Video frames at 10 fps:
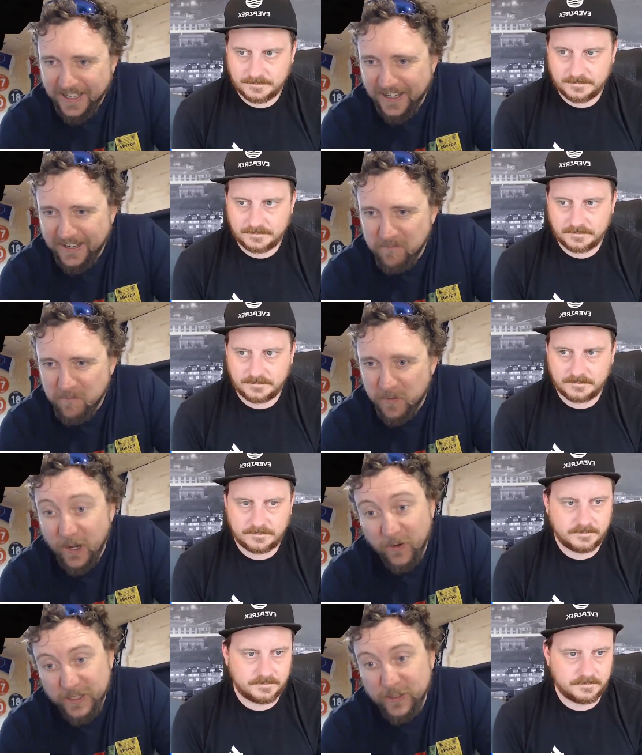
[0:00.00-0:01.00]
Speaker 1: Um,
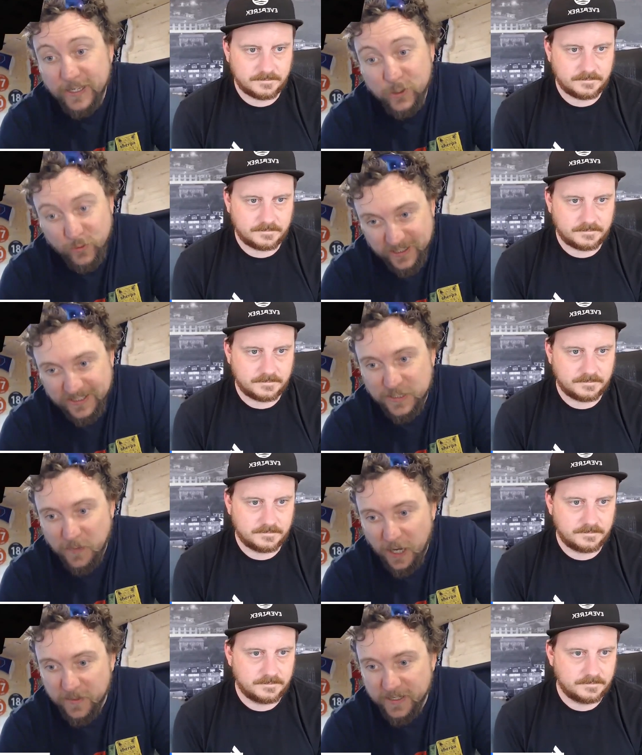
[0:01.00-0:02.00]
but no, in, interesting
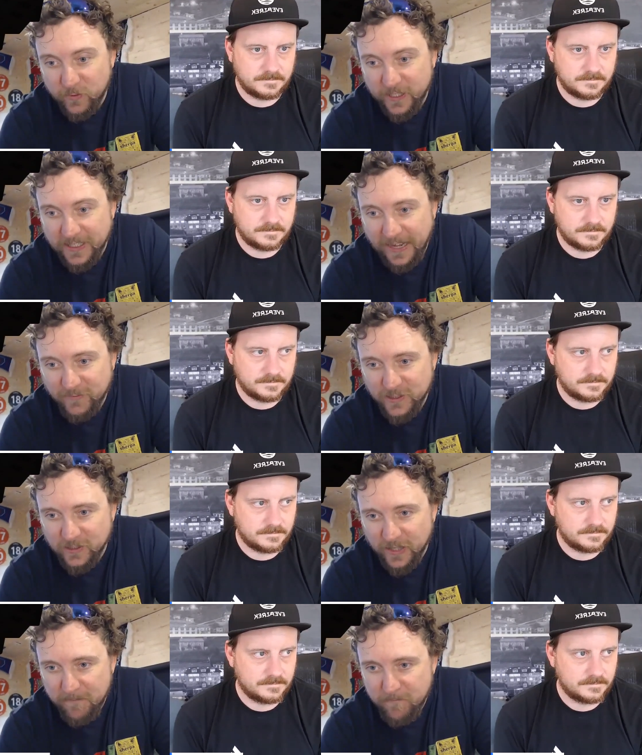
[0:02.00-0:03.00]
experiment. We're going to
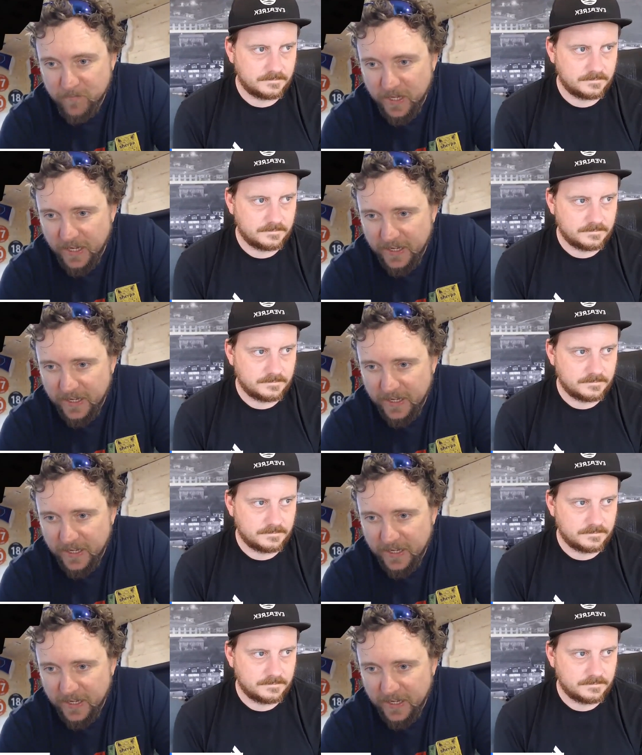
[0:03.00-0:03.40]
have to do that.